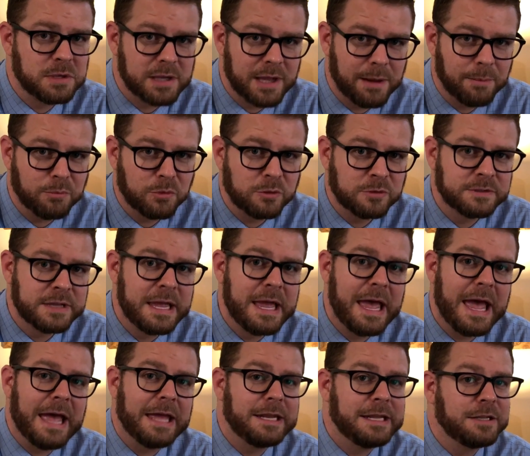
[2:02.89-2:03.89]
emerald
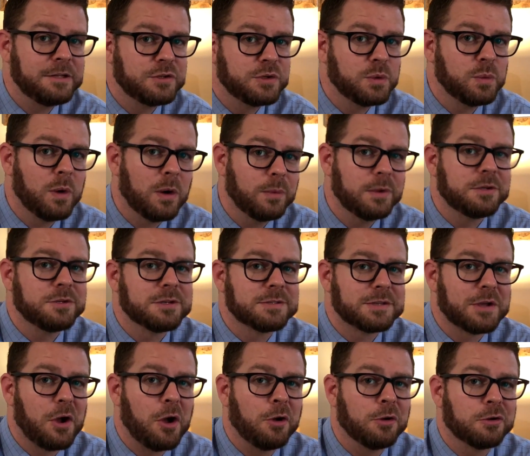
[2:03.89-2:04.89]
and into what we
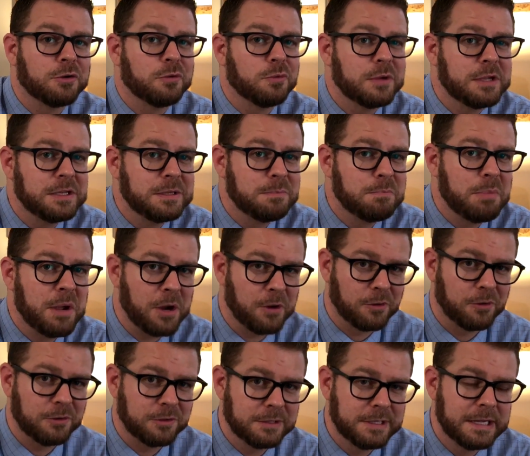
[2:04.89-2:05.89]
just call green
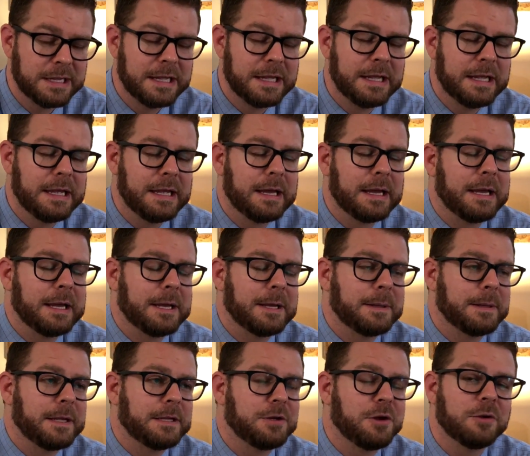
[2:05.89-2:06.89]
beryl. Uh,
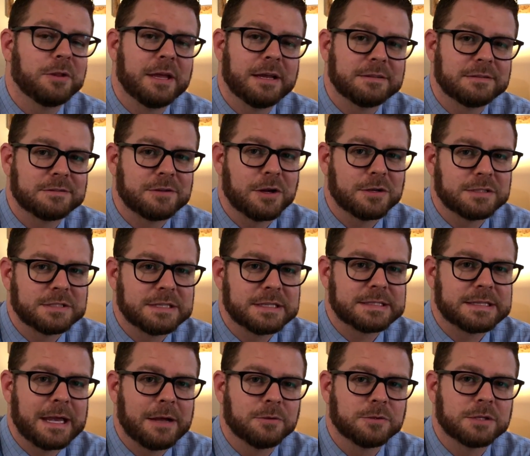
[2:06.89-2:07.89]
I know that starts to
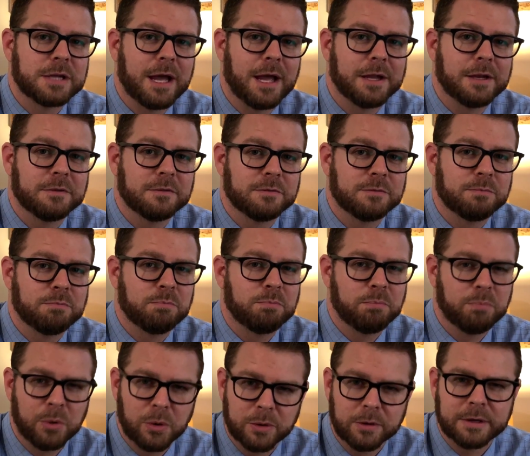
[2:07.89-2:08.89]
sound kind of
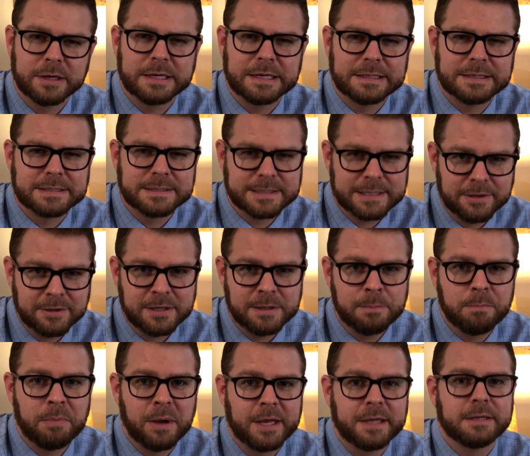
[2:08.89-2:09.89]
boring and silly,
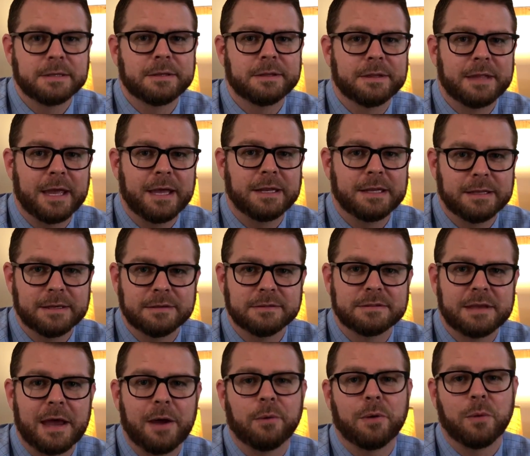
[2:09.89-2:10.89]
but that
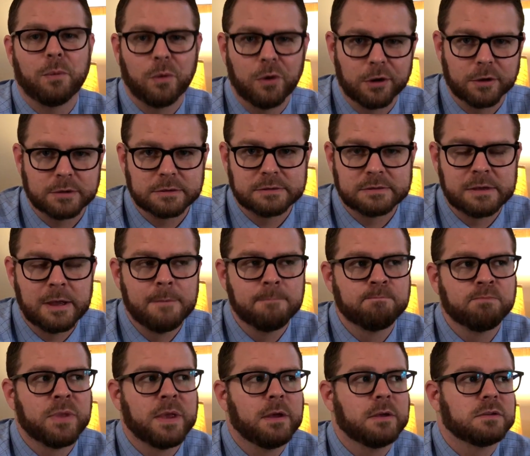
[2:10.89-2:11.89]
is how it works.
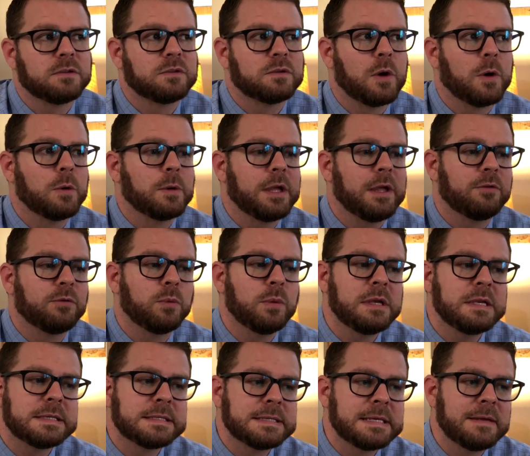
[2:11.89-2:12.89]
So if
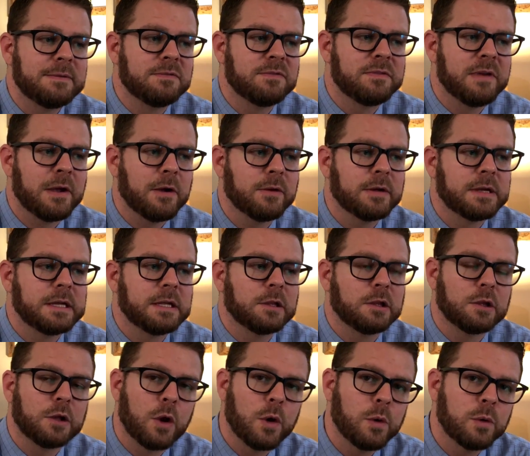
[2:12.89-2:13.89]
we see very
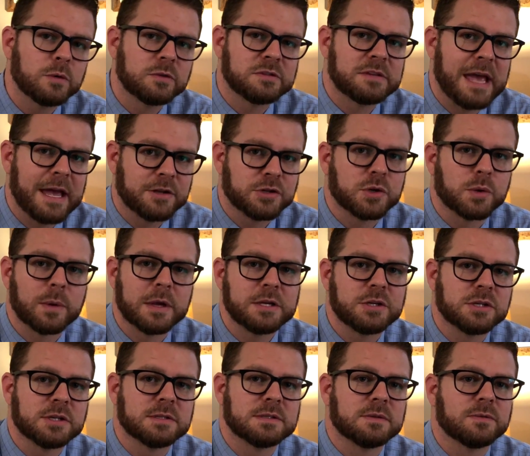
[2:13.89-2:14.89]
low
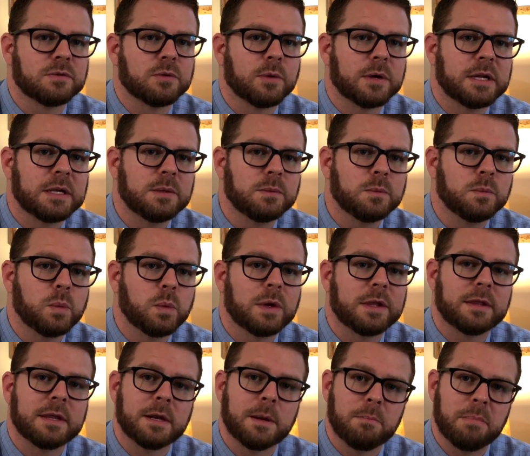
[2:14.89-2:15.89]
saturations of green
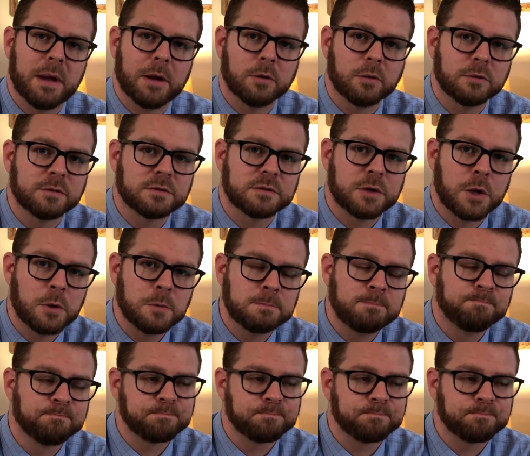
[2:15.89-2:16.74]
within a beryl stone,